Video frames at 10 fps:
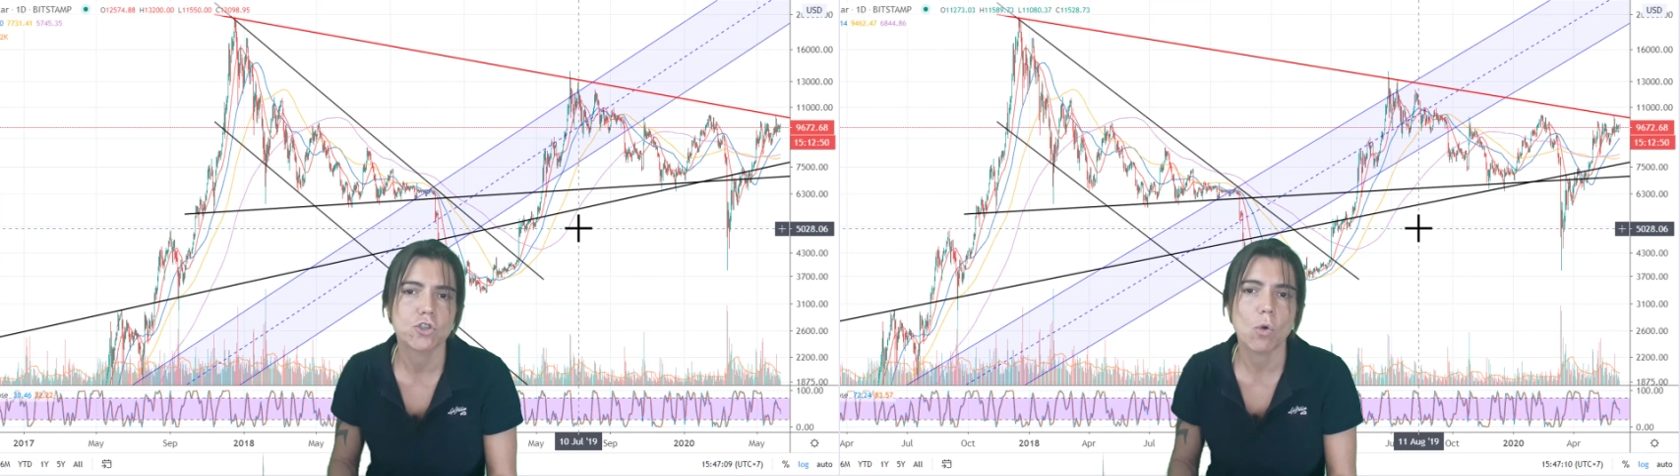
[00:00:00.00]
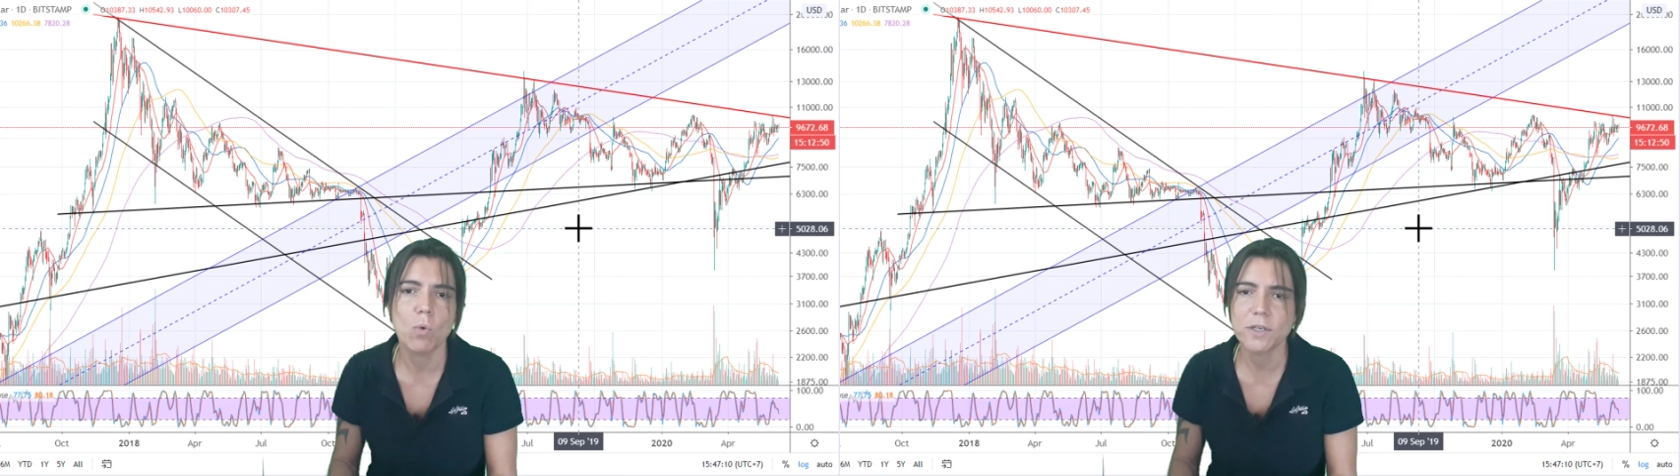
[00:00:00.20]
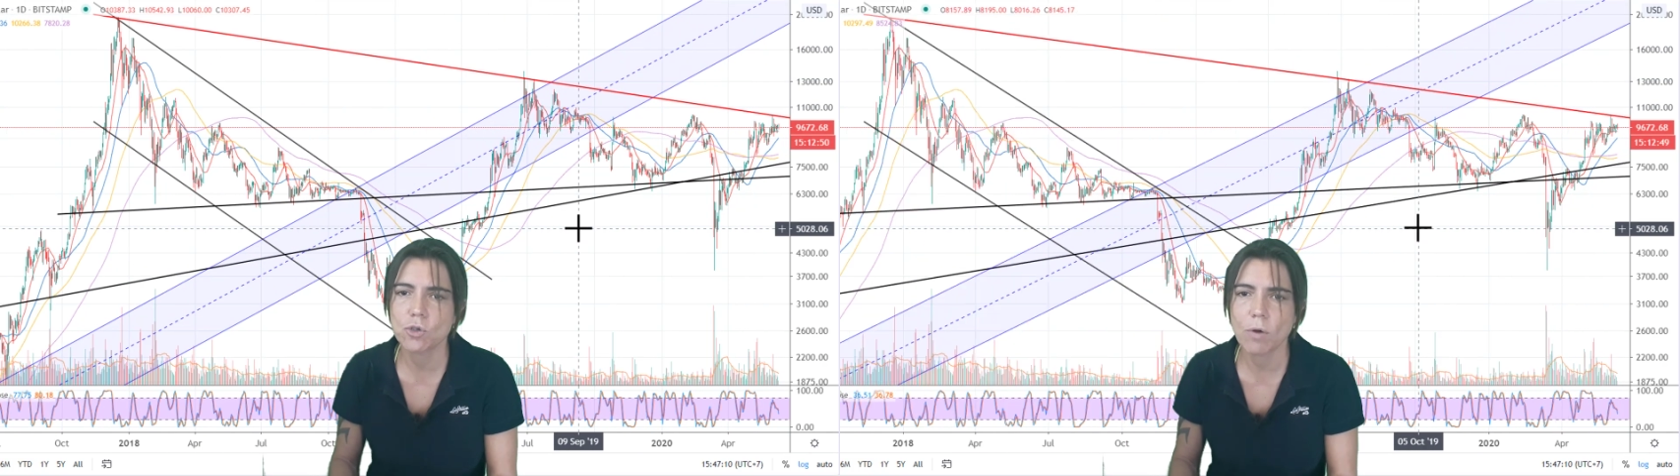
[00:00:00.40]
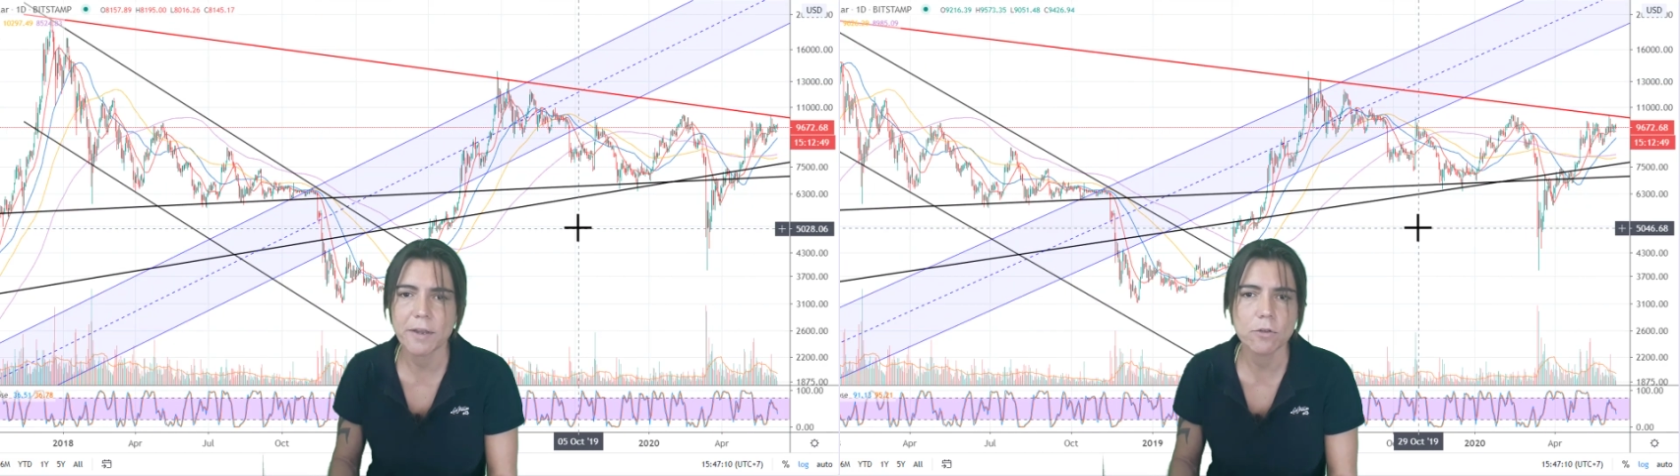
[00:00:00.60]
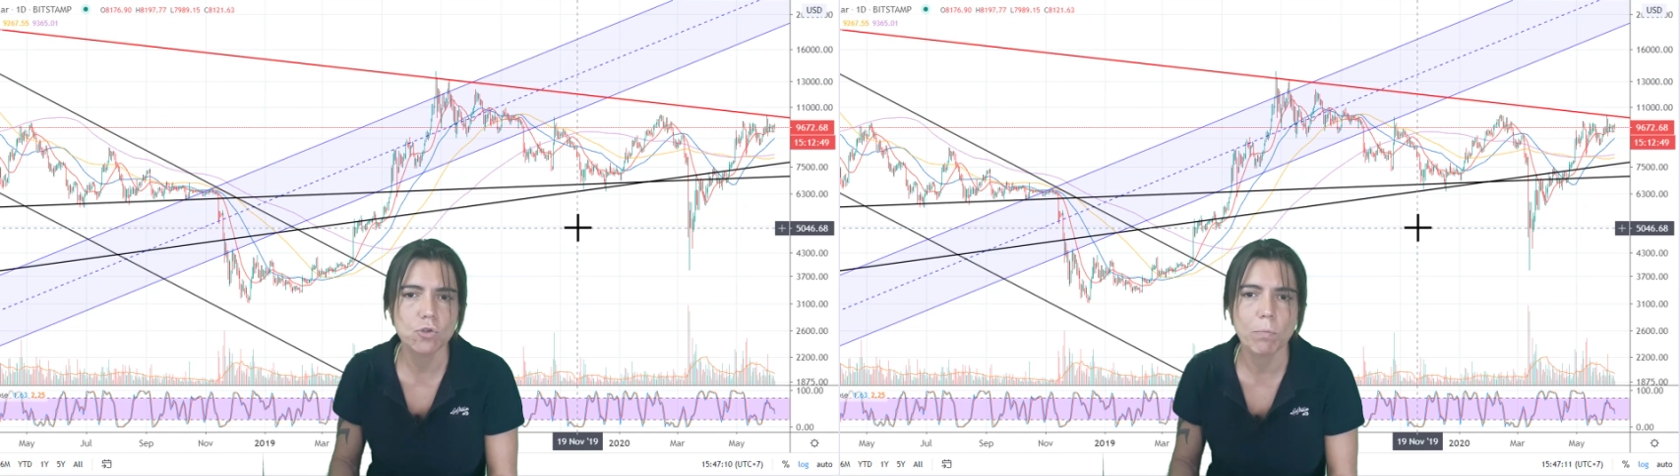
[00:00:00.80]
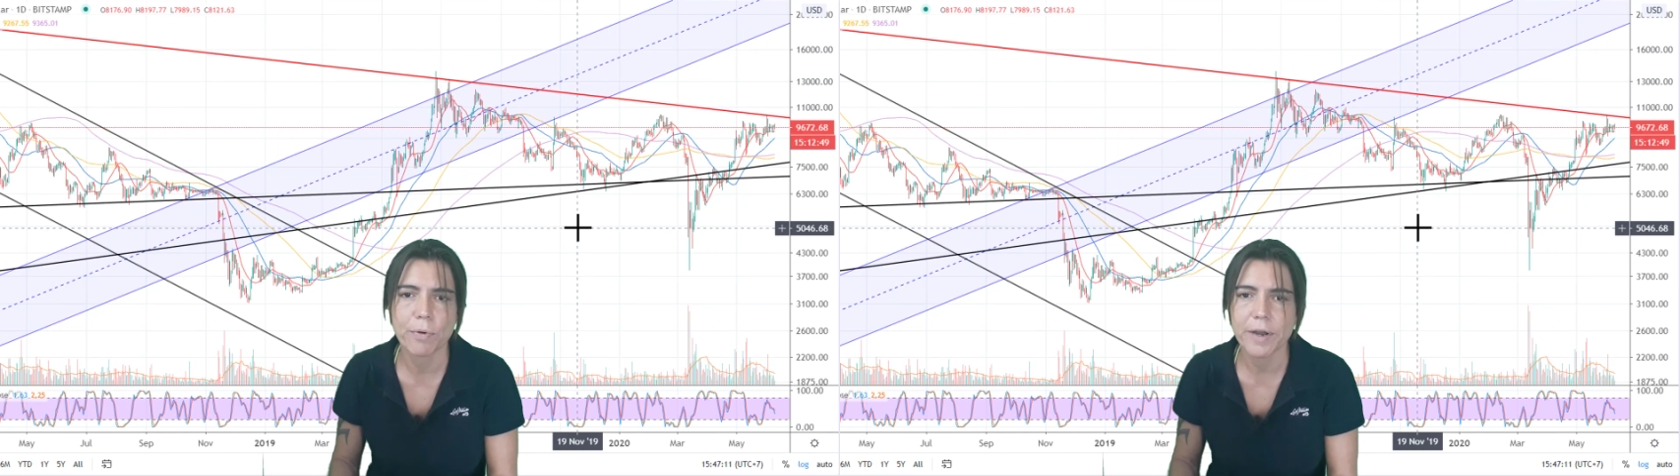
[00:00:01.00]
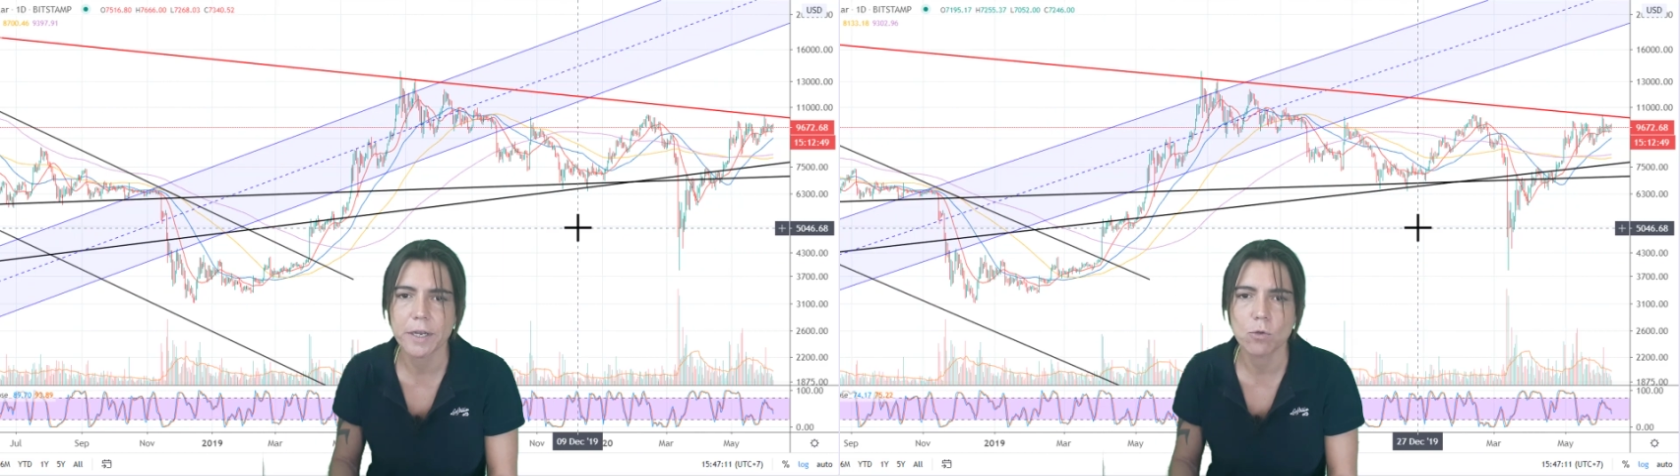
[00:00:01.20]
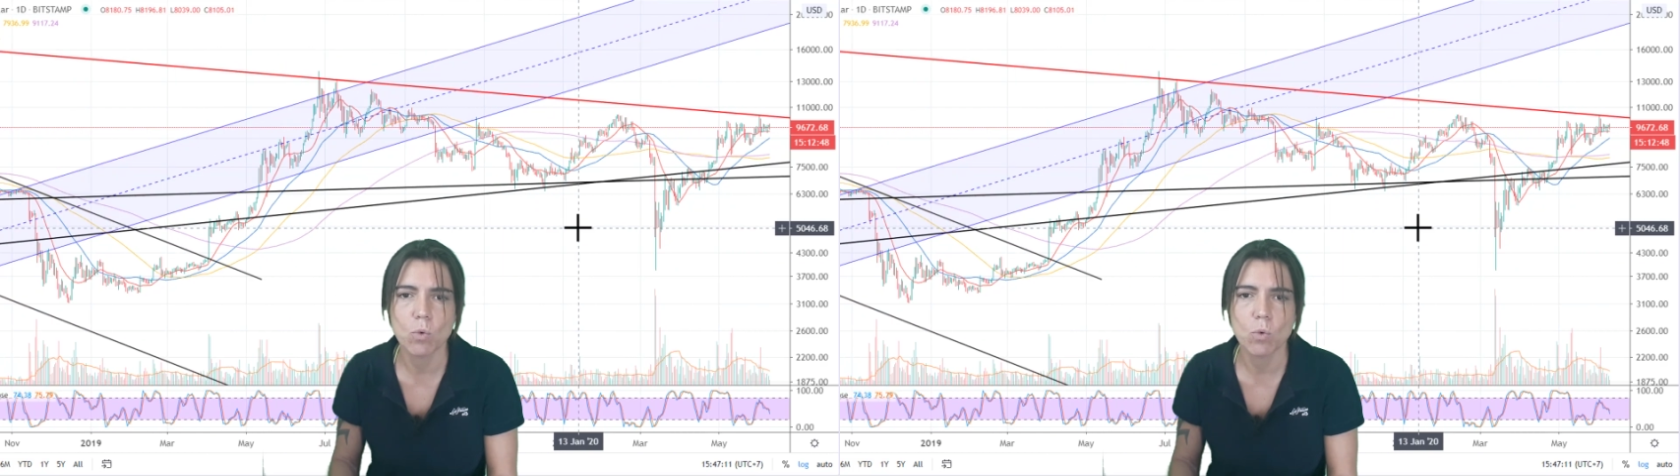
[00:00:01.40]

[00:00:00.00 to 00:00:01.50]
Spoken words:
So we're trying to break